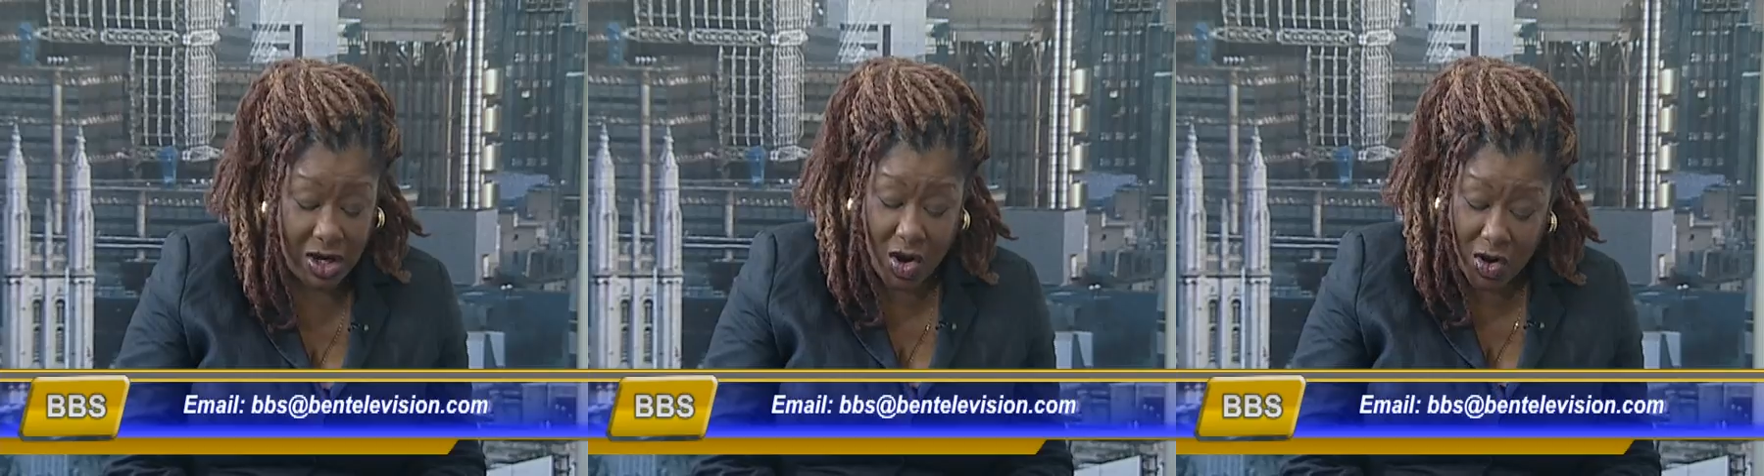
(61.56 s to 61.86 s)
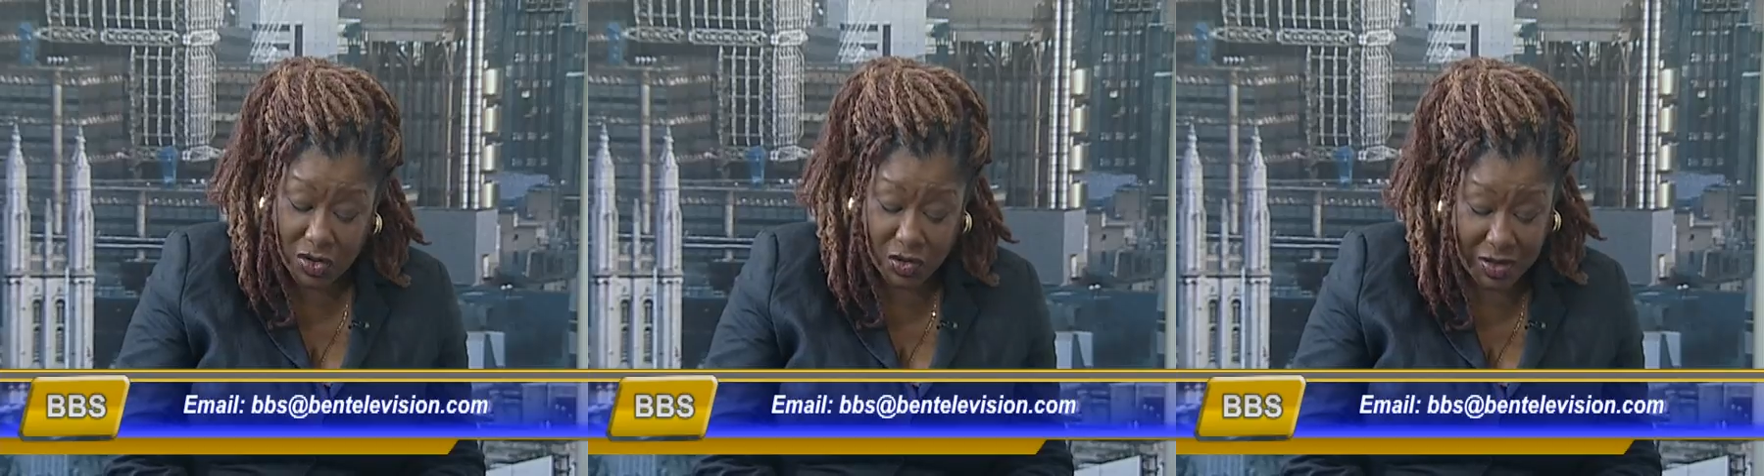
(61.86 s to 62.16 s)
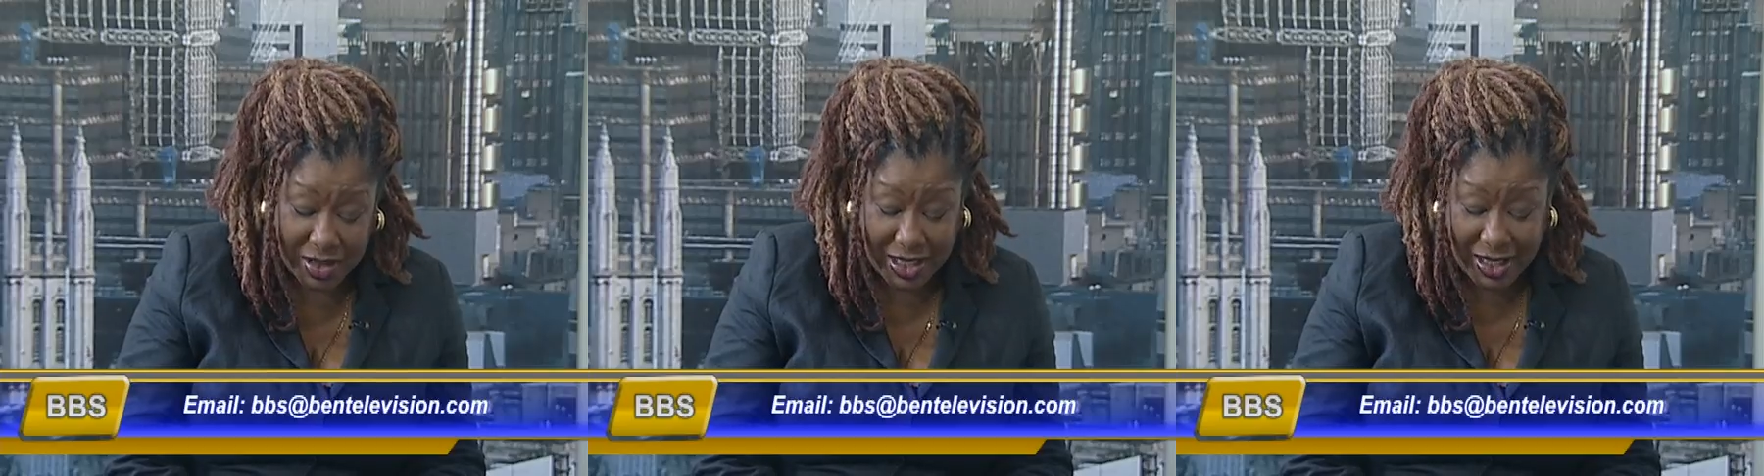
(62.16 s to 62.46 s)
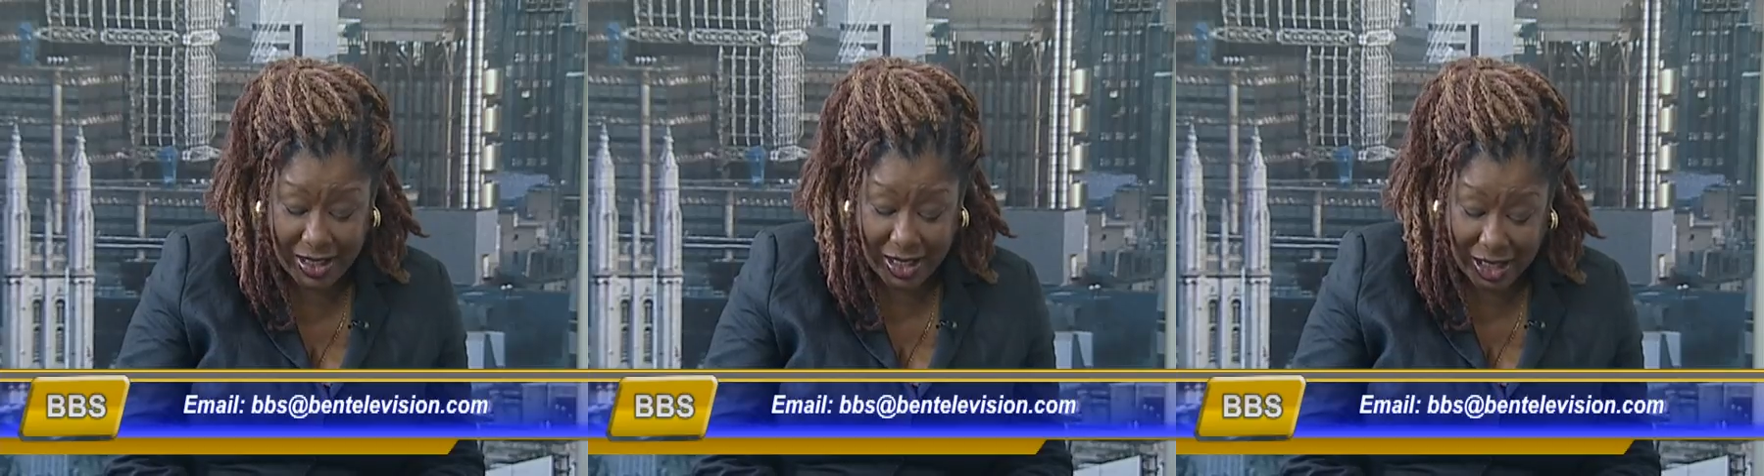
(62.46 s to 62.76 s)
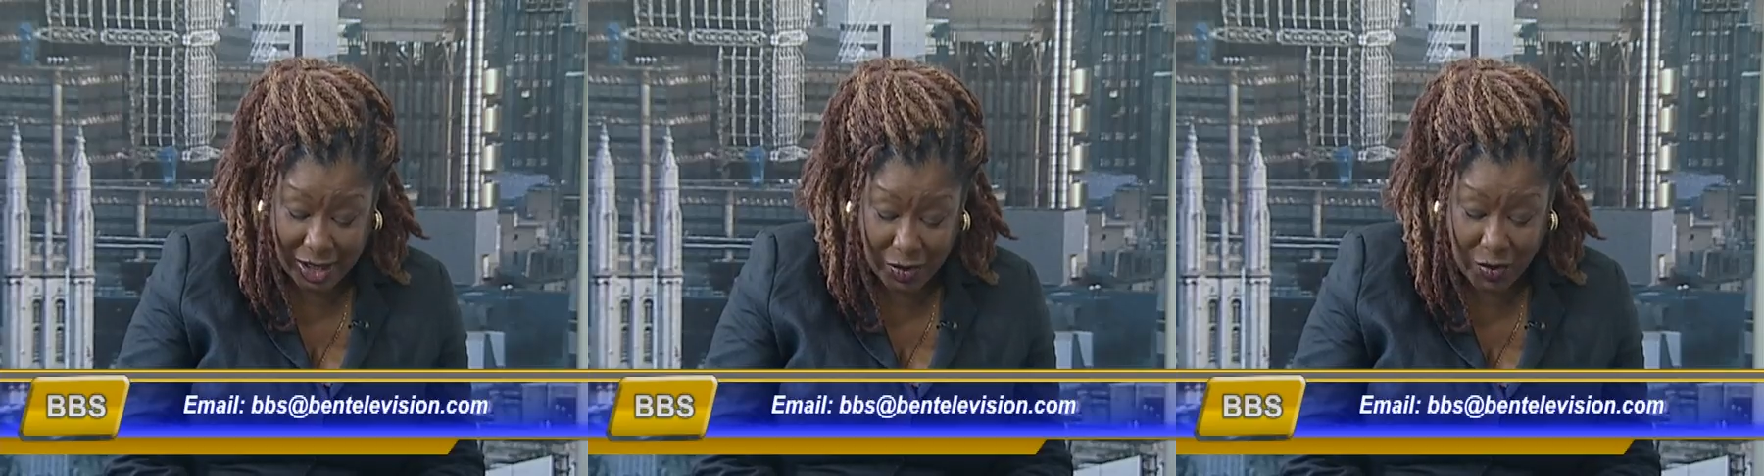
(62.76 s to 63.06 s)
countries in the
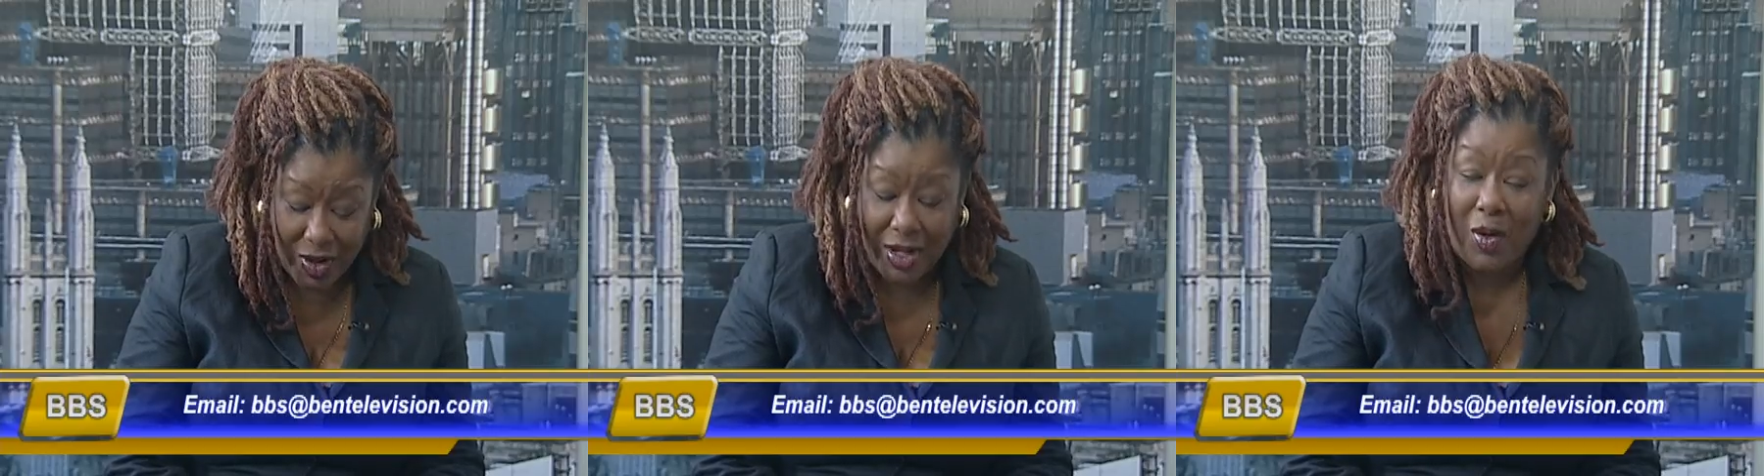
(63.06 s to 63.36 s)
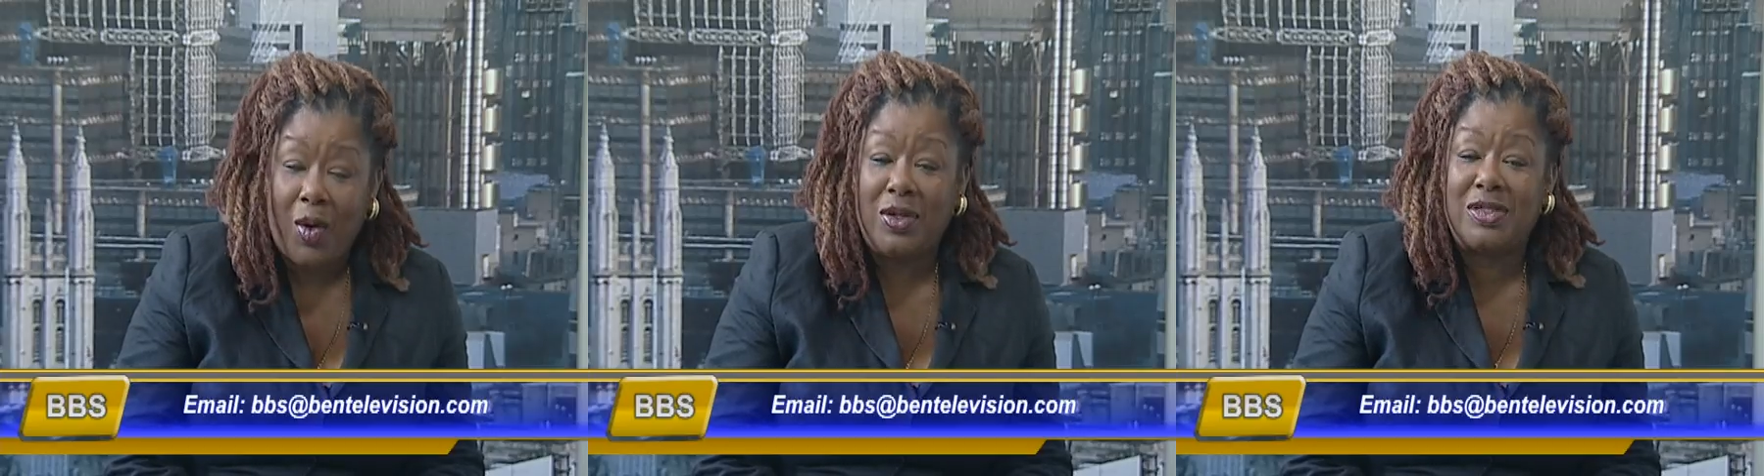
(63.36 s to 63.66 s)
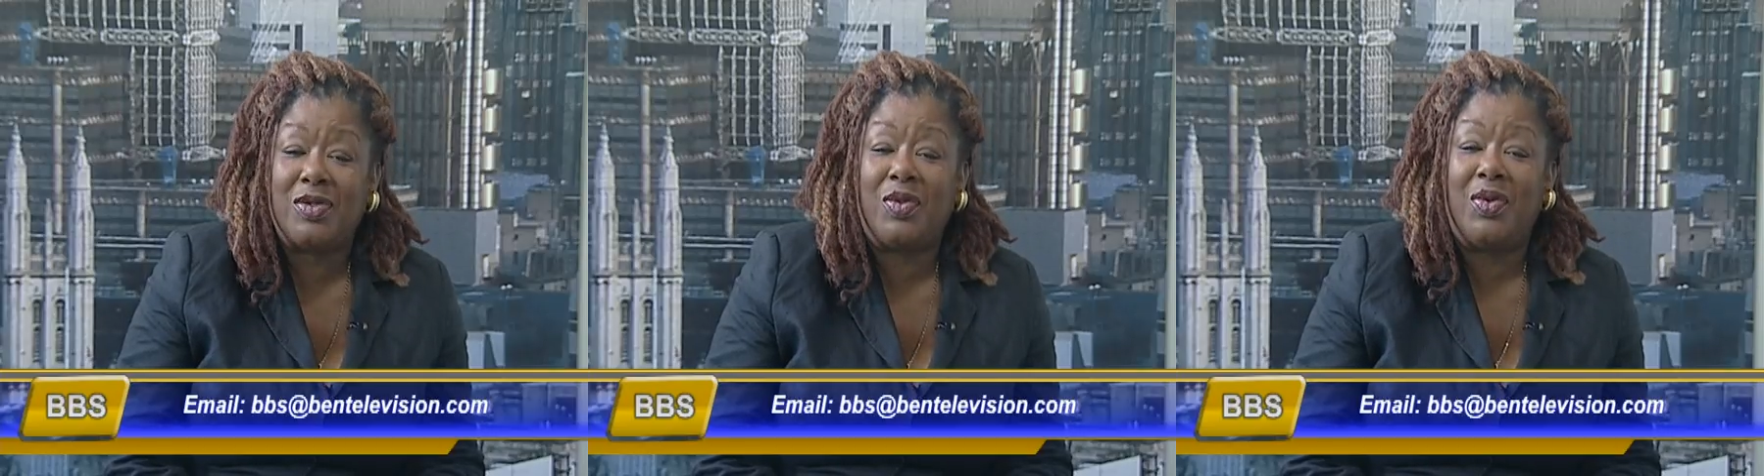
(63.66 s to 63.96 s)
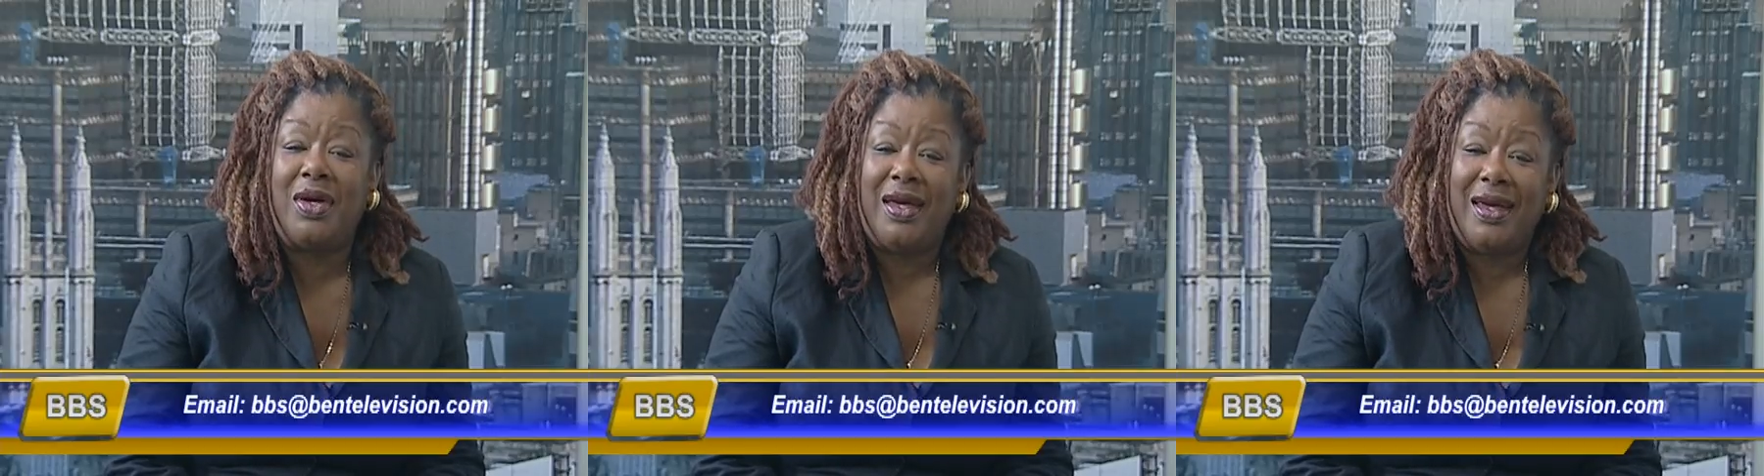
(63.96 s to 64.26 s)
EU and also